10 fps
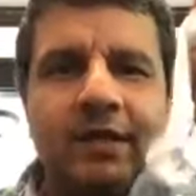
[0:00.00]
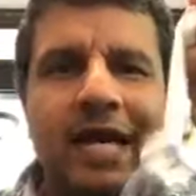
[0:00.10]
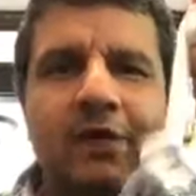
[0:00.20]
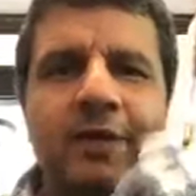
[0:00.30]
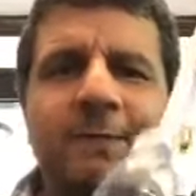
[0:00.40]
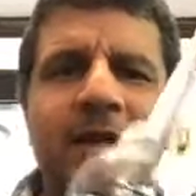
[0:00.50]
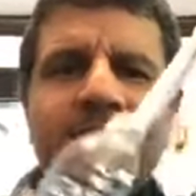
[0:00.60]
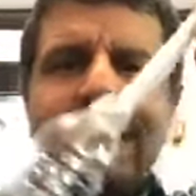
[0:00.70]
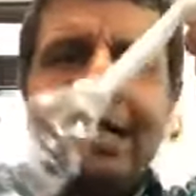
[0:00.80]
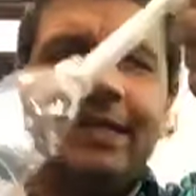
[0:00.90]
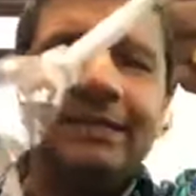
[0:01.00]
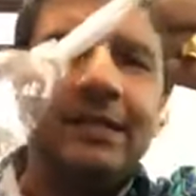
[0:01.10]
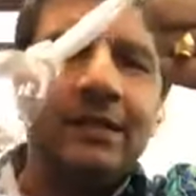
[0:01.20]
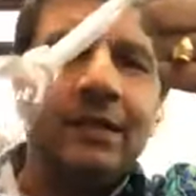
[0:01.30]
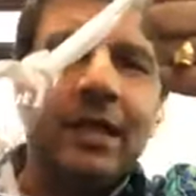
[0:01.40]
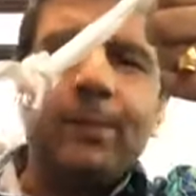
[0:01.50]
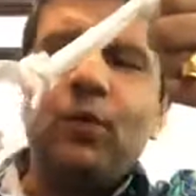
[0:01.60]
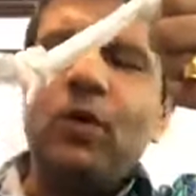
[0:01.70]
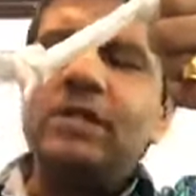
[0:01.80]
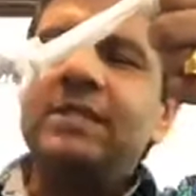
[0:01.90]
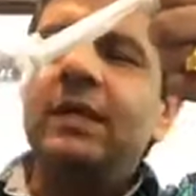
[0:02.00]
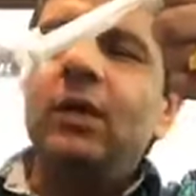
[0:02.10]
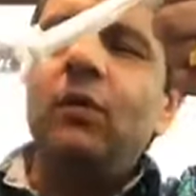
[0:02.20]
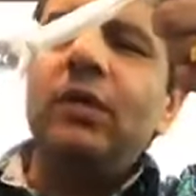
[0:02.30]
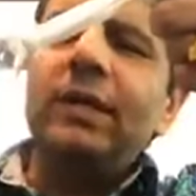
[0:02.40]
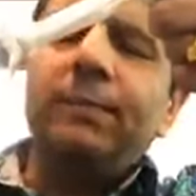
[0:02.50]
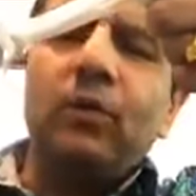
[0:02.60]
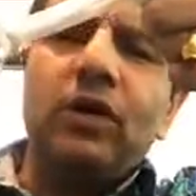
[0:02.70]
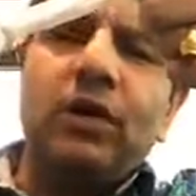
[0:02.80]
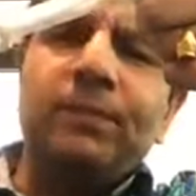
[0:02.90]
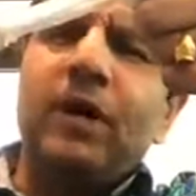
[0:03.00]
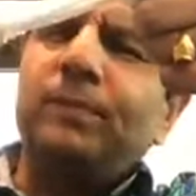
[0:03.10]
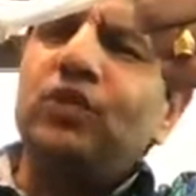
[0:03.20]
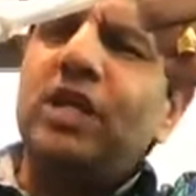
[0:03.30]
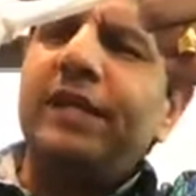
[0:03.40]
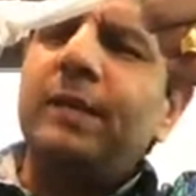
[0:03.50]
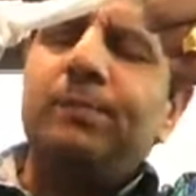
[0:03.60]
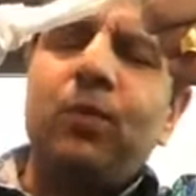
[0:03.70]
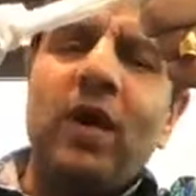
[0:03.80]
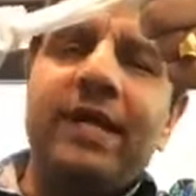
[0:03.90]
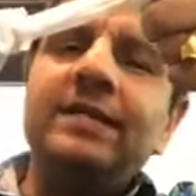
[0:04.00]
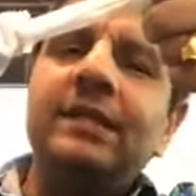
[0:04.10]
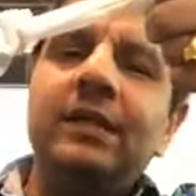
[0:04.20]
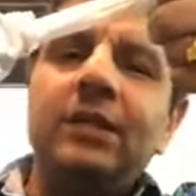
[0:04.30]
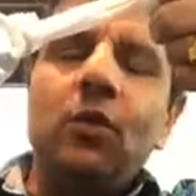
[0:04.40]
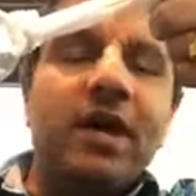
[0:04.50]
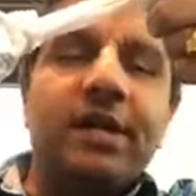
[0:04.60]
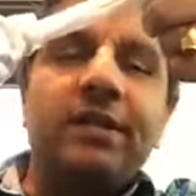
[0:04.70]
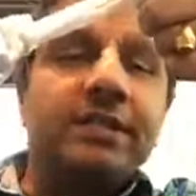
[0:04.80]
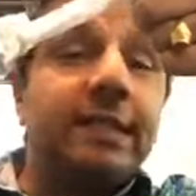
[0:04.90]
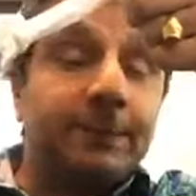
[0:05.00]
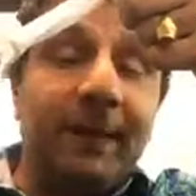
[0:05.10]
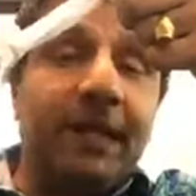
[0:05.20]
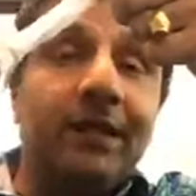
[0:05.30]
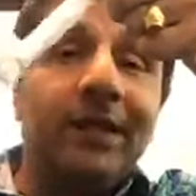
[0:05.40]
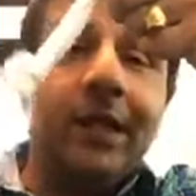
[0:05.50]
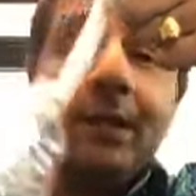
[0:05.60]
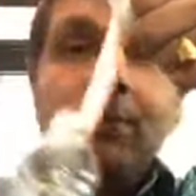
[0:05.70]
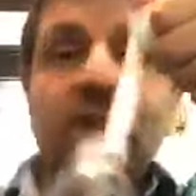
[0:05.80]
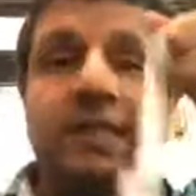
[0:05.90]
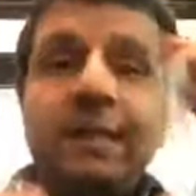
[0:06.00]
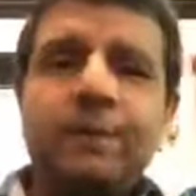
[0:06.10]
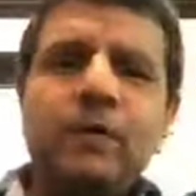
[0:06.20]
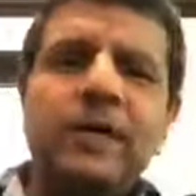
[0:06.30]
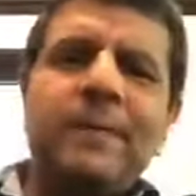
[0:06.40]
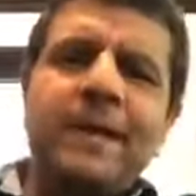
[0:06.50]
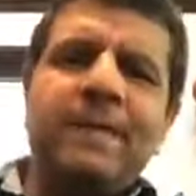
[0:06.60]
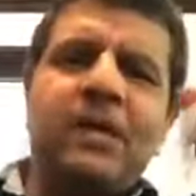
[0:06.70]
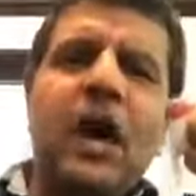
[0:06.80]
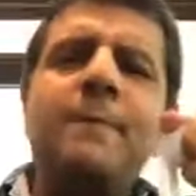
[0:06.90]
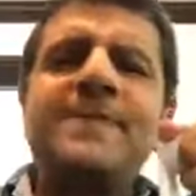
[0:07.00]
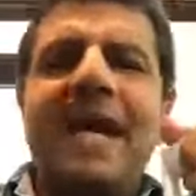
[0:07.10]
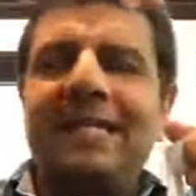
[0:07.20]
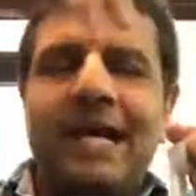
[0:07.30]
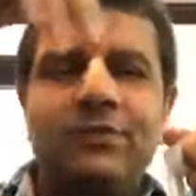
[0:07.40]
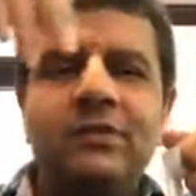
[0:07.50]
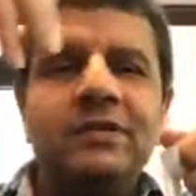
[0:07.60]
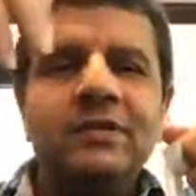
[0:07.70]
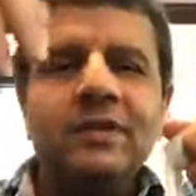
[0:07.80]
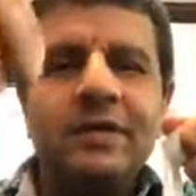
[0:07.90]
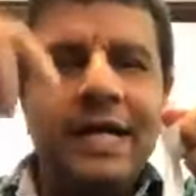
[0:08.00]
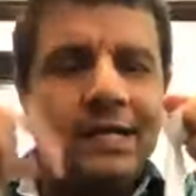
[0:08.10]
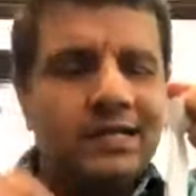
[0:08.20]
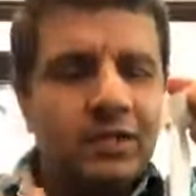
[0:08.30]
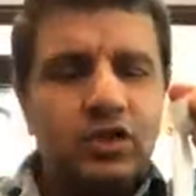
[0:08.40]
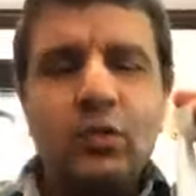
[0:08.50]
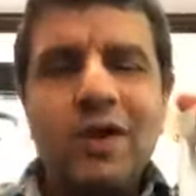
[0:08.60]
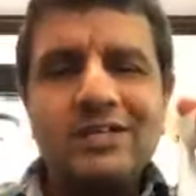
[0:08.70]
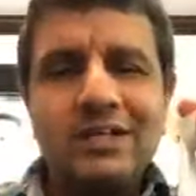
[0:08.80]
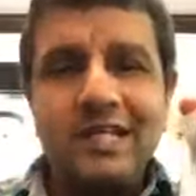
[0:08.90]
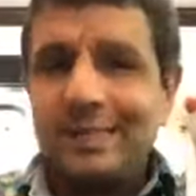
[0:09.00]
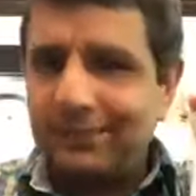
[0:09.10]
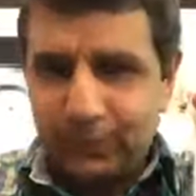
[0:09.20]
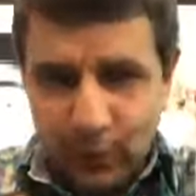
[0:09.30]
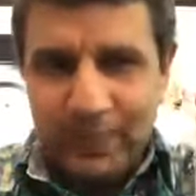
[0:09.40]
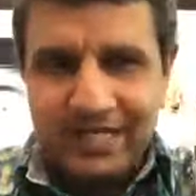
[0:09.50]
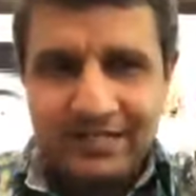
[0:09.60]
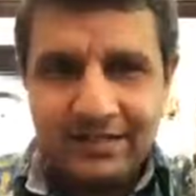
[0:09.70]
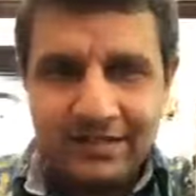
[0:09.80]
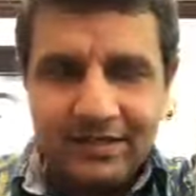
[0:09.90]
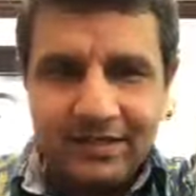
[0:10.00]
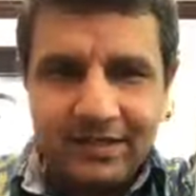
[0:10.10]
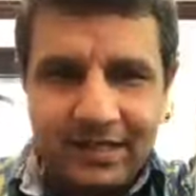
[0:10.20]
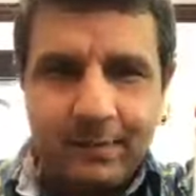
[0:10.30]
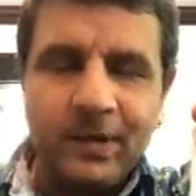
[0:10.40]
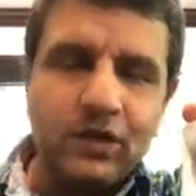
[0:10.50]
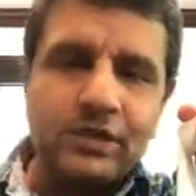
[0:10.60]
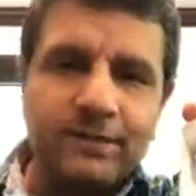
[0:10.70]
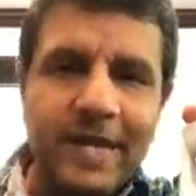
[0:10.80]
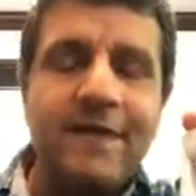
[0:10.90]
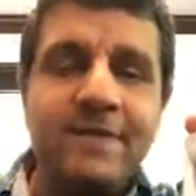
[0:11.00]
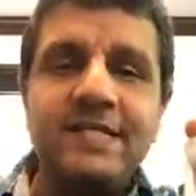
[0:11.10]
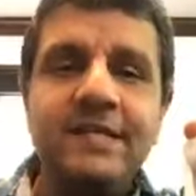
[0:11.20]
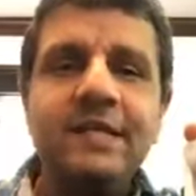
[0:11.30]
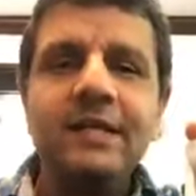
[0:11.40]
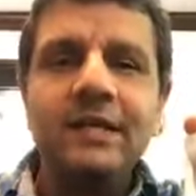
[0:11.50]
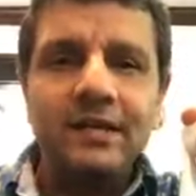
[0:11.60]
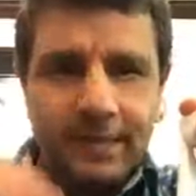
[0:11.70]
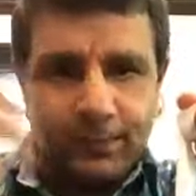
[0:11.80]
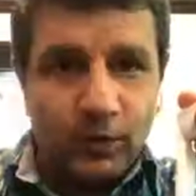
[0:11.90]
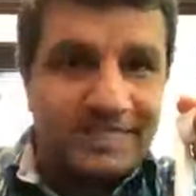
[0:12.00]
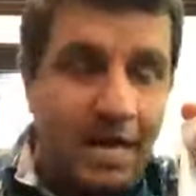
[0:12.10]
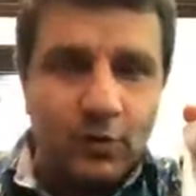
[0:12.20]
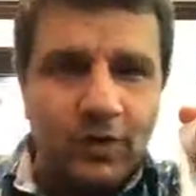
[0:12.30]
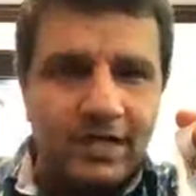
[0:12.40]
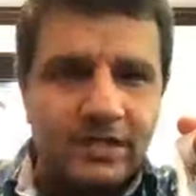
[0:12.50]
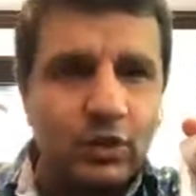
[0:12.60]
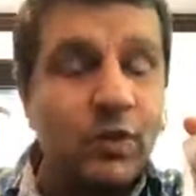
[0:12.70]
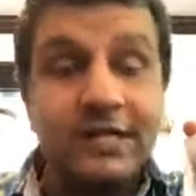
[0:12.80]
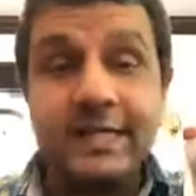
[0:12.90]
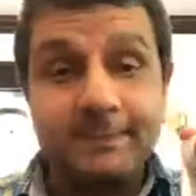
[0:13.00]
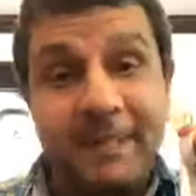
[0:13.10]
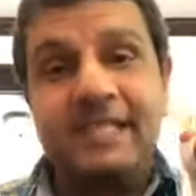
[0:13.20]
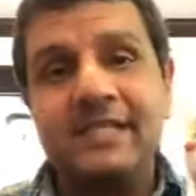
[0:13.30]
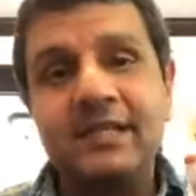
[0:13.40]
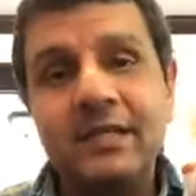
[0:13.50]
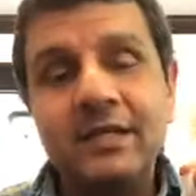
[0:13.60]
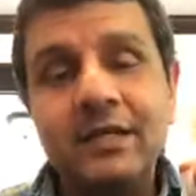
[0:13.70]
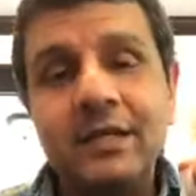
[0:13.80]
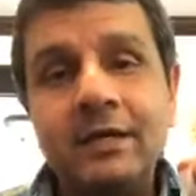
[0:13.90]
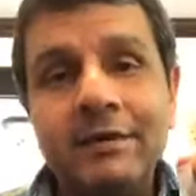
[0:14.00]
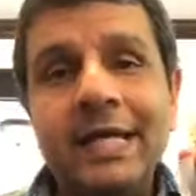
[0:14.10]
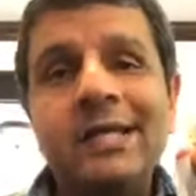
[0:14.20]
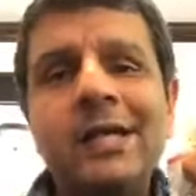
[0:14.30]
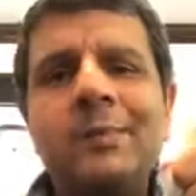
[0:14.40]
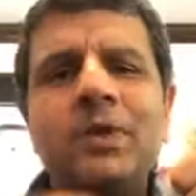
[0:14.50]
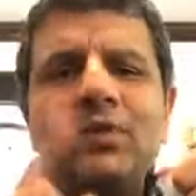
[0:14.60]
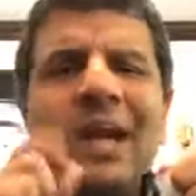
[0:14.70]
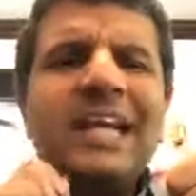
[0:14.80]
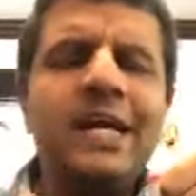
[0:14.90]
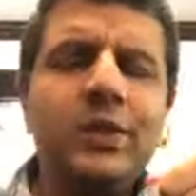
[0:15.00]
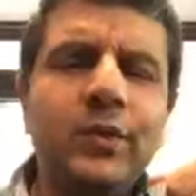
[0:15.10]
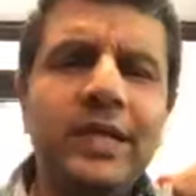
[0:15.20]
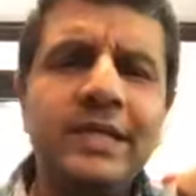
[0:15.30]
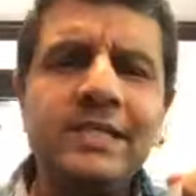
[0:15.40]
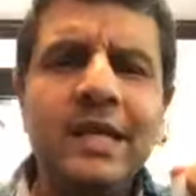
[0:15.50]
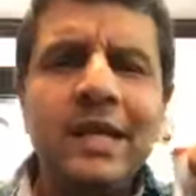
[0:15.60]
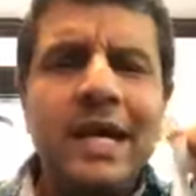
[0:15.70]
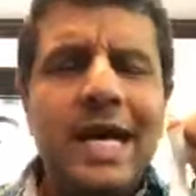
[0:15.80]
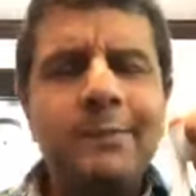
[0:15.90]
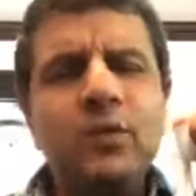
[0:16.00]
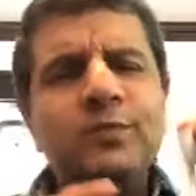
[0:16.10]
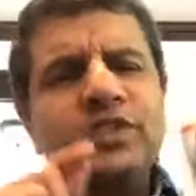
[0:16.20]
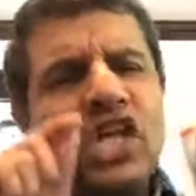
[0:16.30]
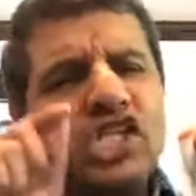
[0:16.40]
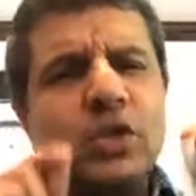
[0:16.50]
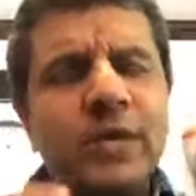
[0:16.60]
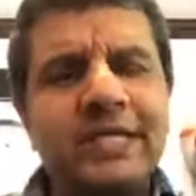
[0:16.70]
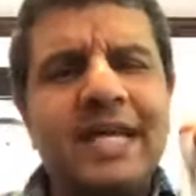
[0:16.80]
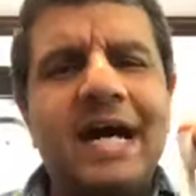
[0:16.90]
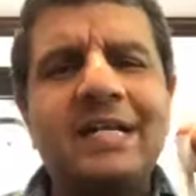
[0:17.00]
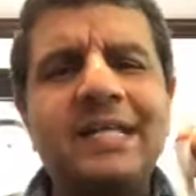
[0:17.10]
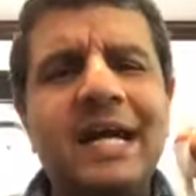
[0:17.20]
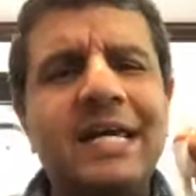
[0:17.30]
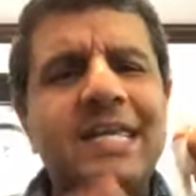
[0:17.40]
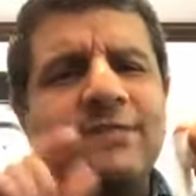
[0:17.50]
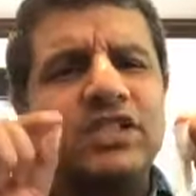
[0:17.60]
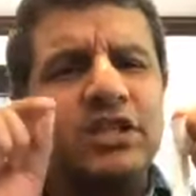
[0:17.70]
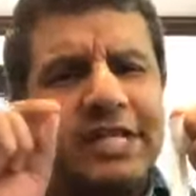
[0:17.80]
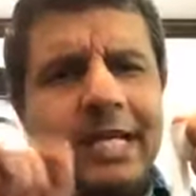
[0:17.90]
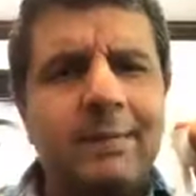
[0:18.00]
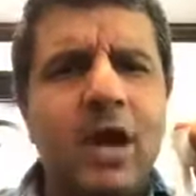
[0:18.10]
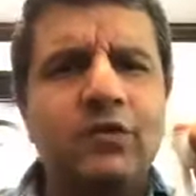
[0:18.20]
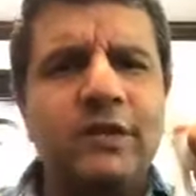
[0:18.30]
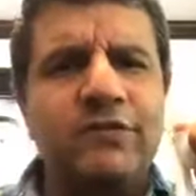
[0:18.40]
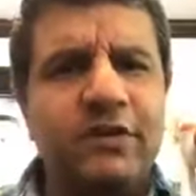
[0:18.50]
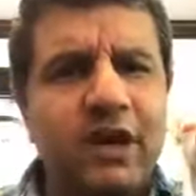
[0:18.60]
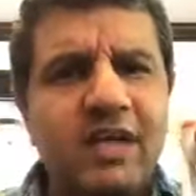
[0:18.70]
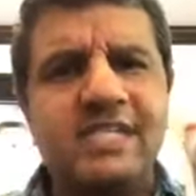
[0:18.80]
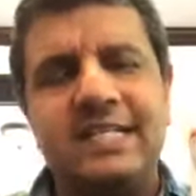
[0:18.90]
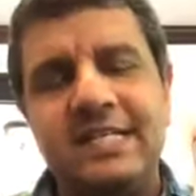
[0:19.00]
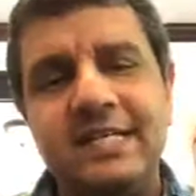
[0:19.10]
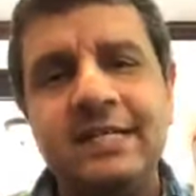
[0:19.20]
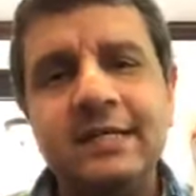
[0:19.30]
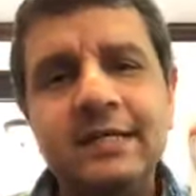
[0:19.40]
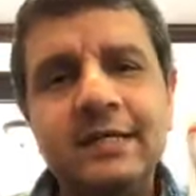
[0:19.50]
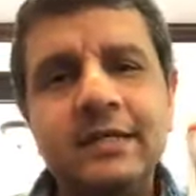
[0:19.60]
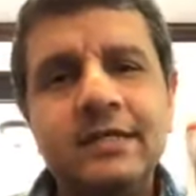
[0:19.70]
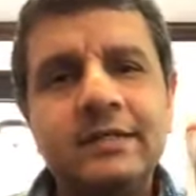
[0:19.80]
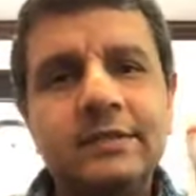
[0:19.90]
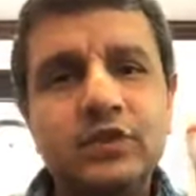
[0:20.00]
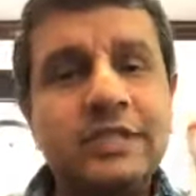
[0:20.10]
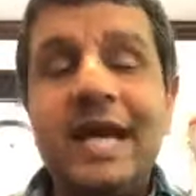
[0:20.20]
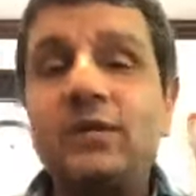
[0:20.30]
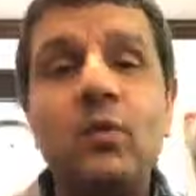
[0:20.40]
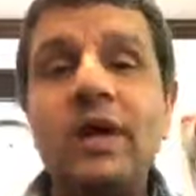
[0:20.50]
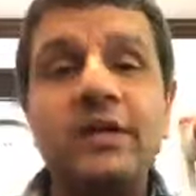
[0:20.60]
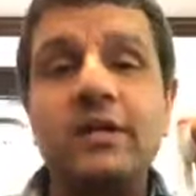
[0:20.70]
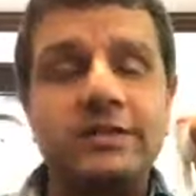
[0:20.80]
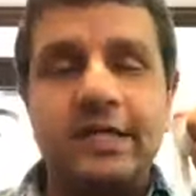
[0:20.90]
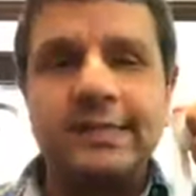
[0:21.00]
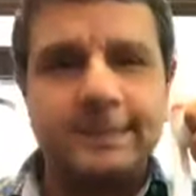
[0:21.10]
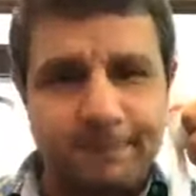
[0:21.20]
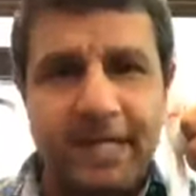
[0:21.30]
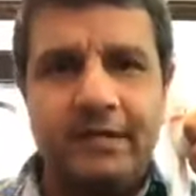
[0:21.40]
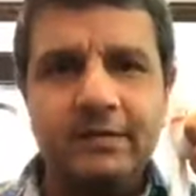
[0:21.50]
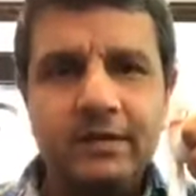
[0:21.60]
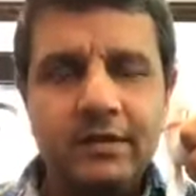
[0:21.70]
Now if I tilt, of course, up to certain point, the water doesn't spill. But if I make upside down, right, so water is fluid, and because of gravity, it flows downward, so water spills, right? But what I do is, I move such a way that I give a certain amount of velocity so that water does not spill.